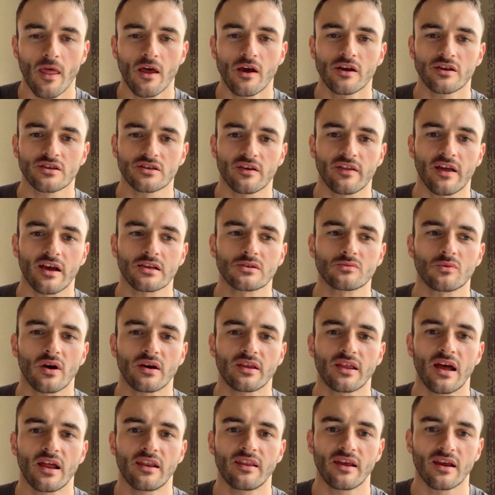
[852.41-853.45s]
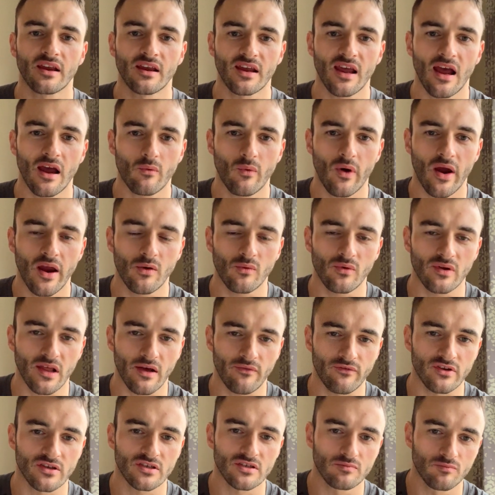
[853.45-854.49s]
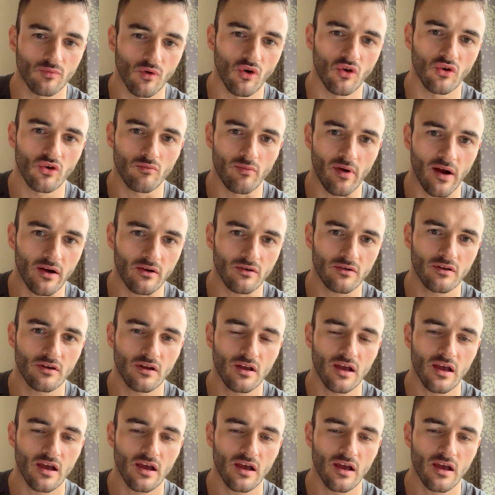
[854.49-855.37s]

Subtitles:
So that's why then they can get away with having a small amount